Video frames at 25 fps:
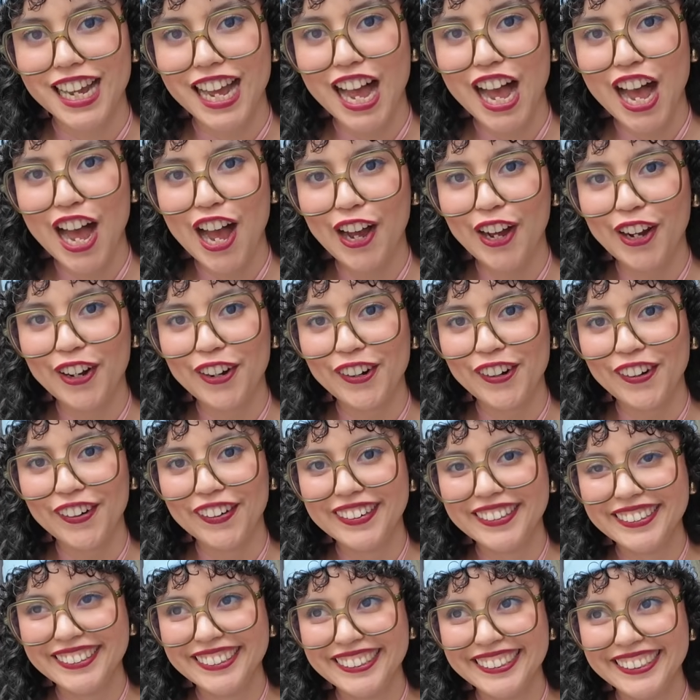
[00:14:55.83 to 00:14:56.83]

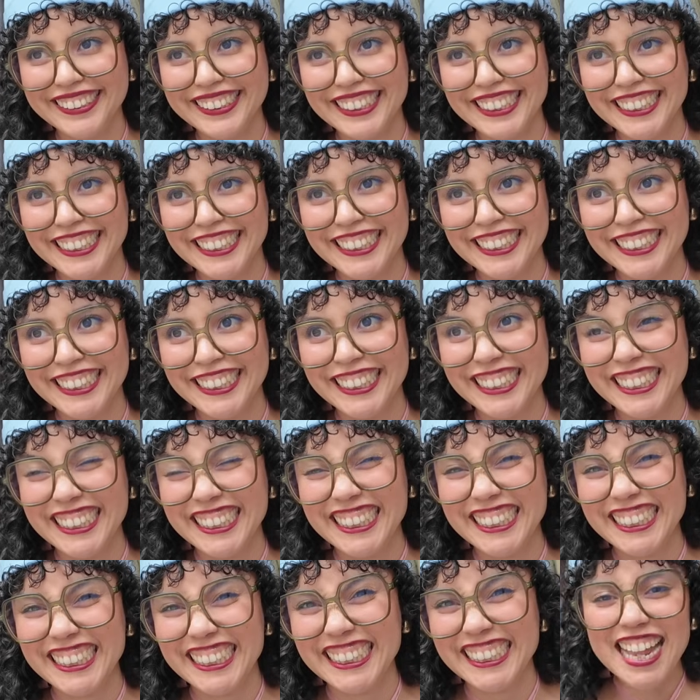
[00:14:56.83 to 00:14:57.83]
oh,
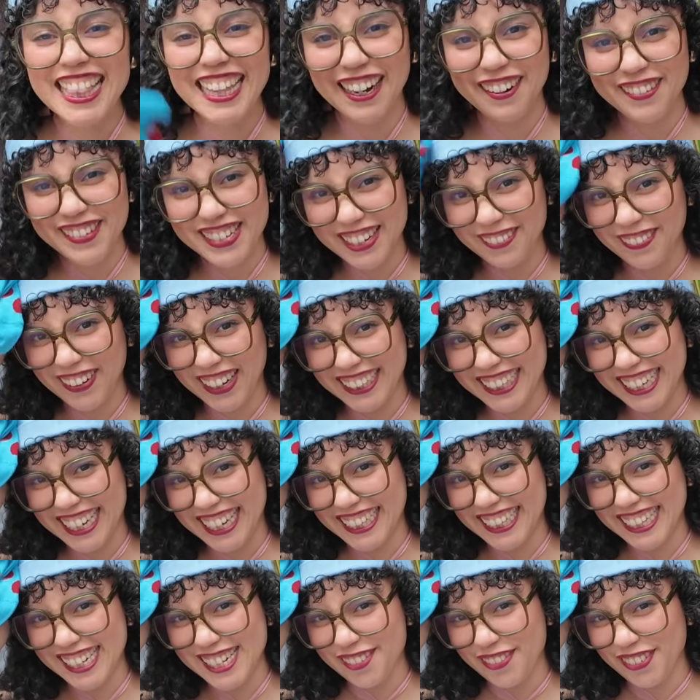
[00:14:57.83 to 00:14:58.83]
I thought I was about to
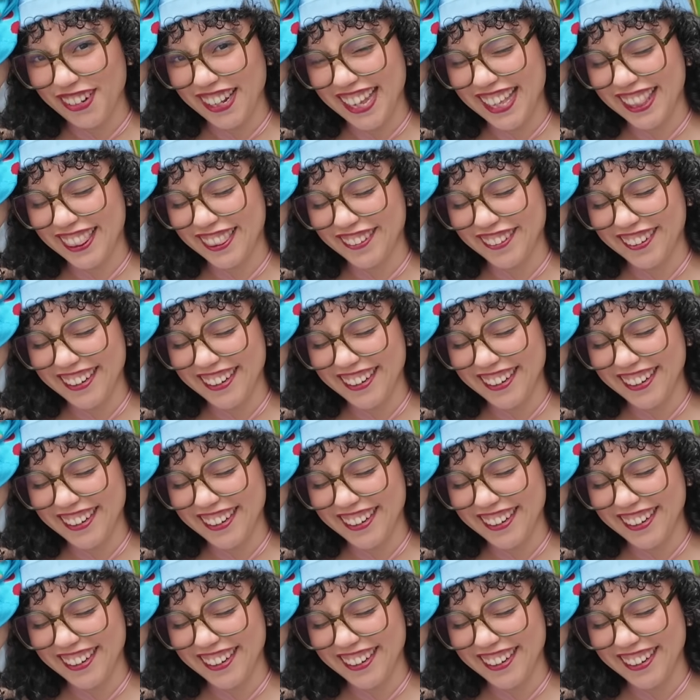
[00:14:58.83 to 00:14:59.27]
get these for like